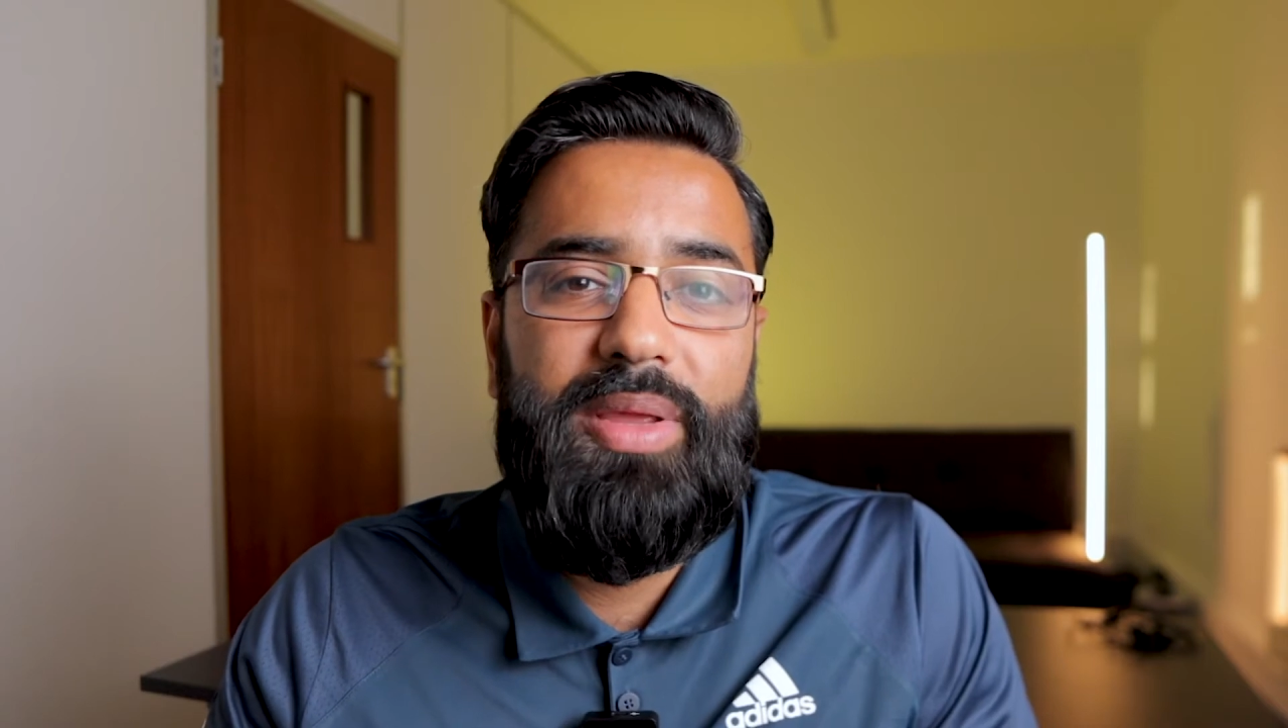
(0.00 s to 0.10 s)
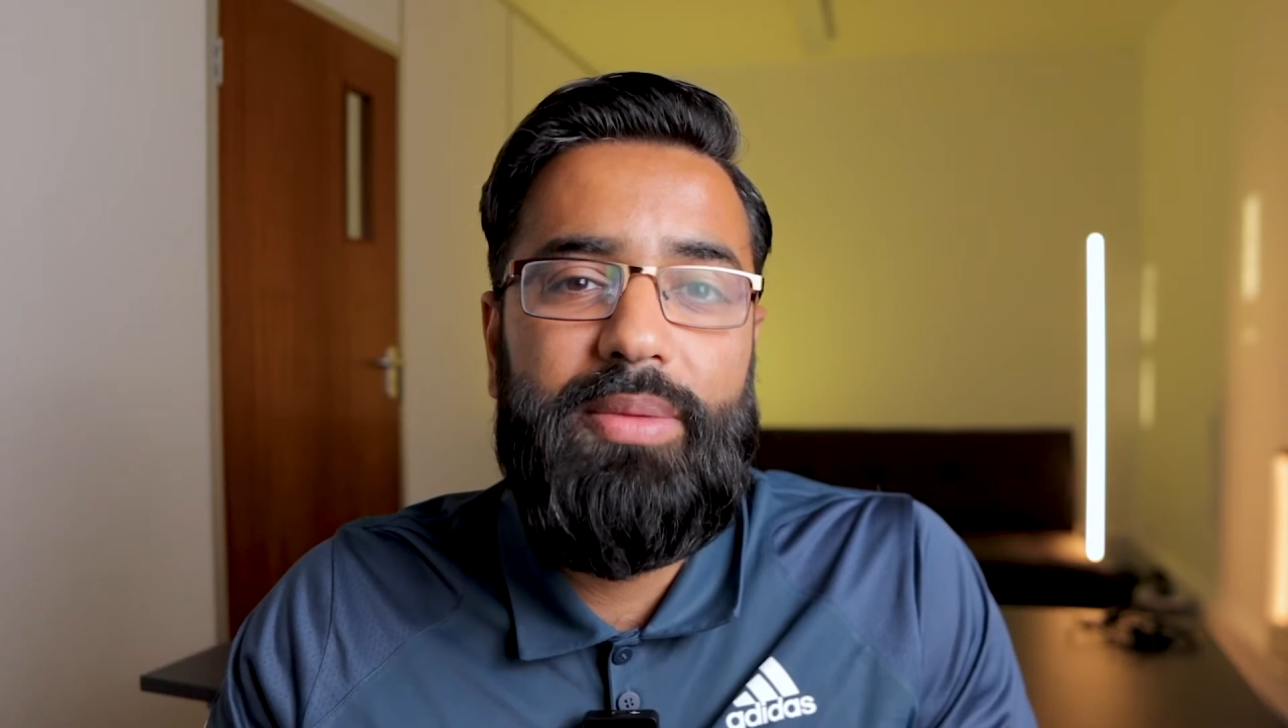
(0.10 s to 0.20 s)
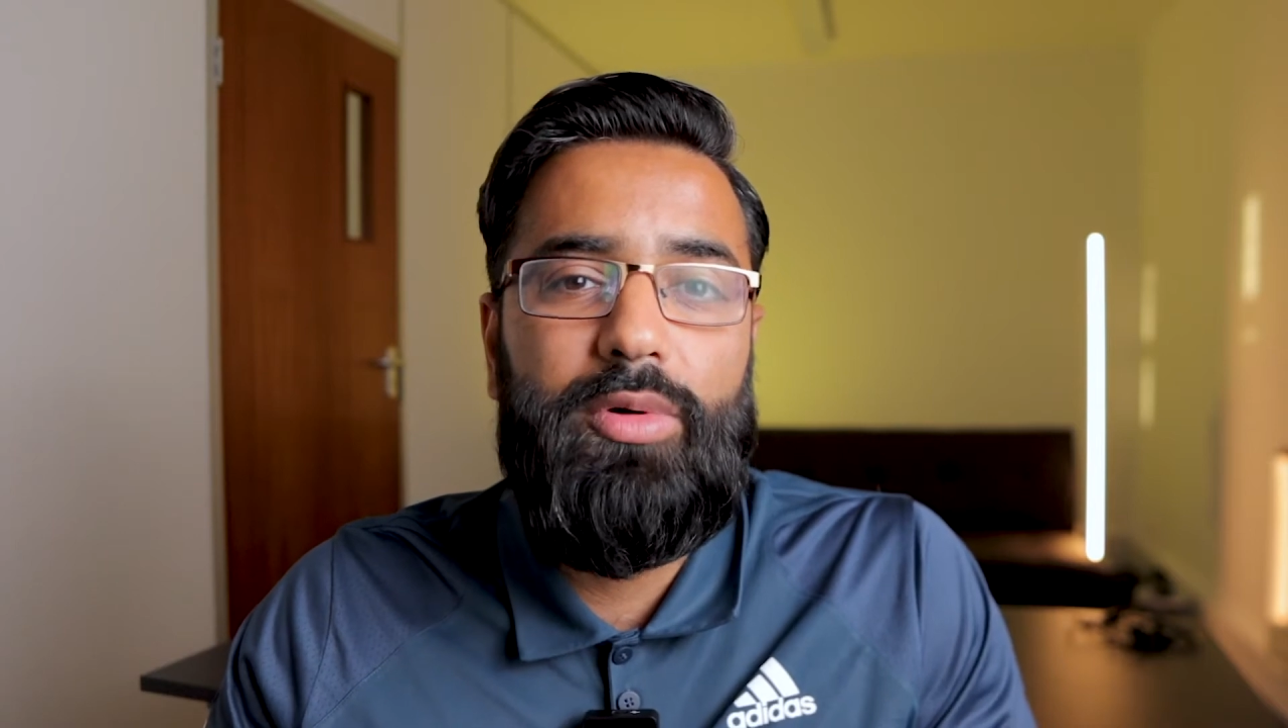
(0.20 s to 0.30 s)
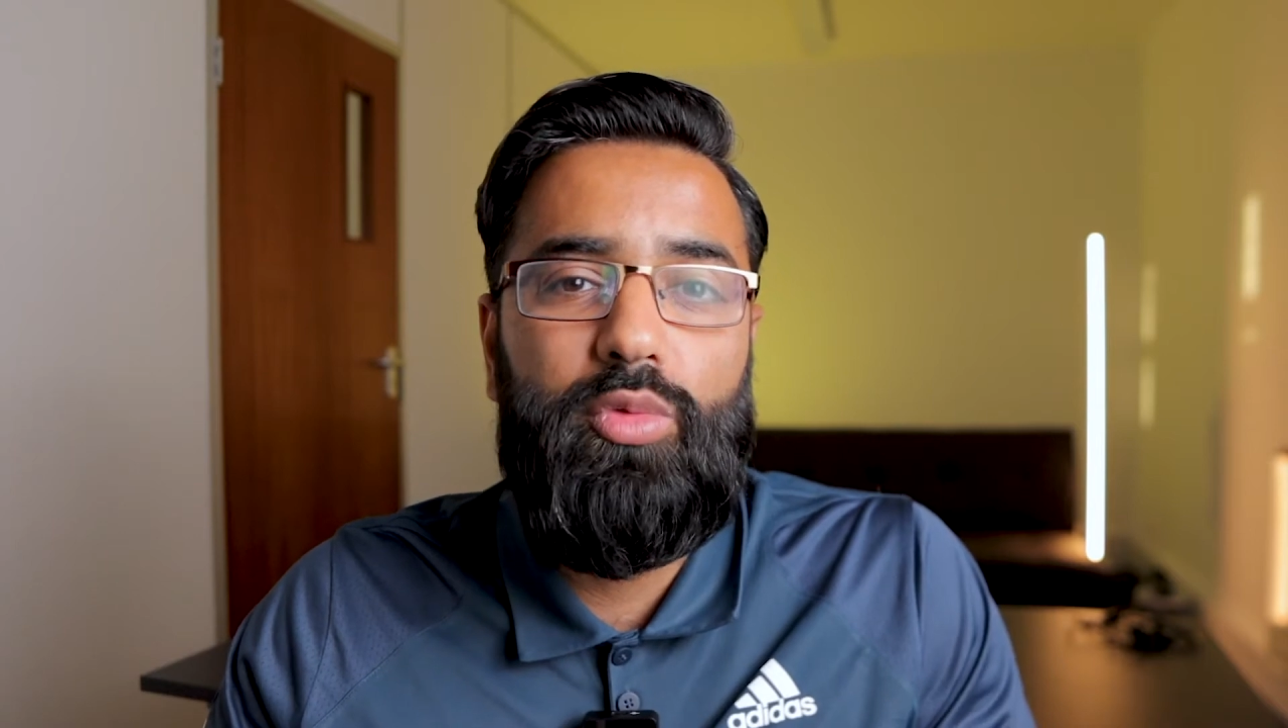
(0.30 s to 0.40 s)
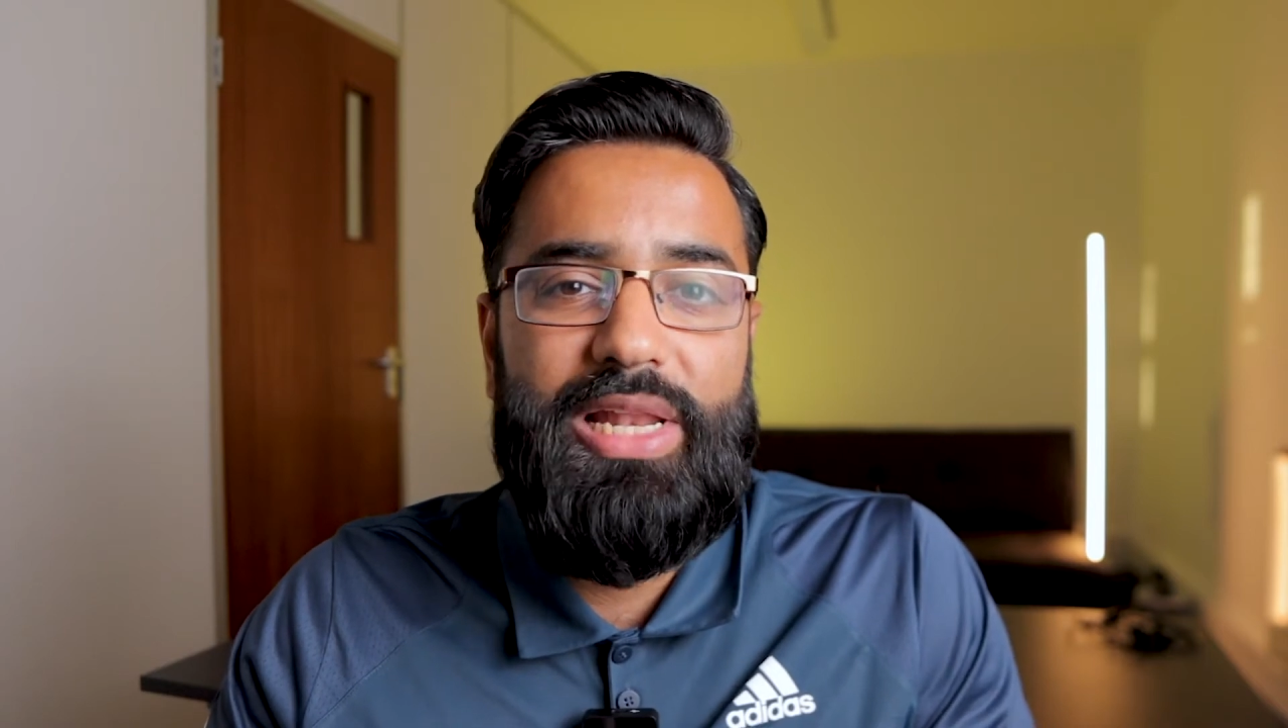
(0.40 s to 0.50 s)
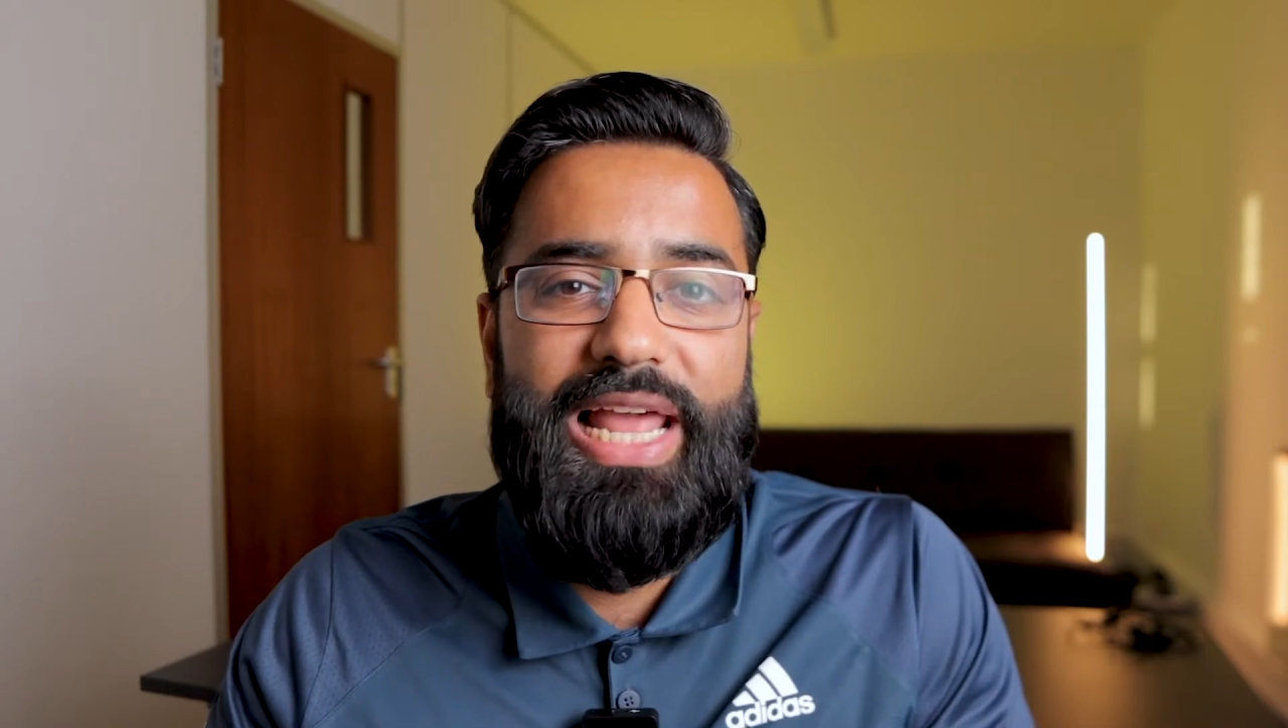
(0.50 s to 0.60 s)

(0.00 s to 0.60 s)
people will